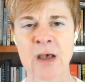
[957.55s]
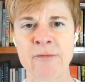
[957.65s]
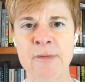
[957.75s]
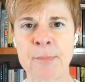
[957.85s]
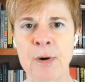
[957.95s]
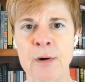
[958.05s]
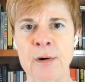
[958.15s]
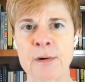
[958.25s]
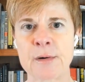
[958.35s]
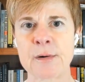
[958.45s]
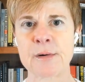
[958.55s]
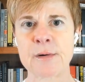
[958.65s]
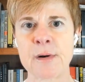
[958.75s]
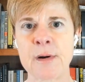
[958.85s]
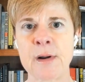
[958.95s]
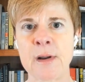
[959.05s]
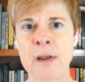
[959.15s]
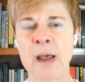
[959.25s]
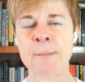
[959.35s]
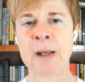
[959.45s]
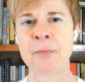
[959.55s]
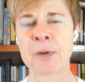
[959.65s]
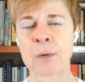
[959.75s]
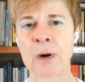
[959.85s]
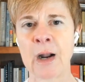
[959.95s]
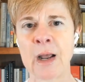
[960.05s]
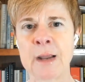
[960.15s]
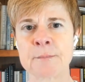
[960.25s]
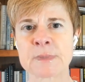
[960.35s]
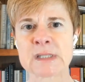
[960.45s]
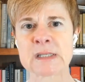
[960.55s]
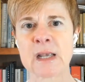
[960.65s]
of the part about the crimes,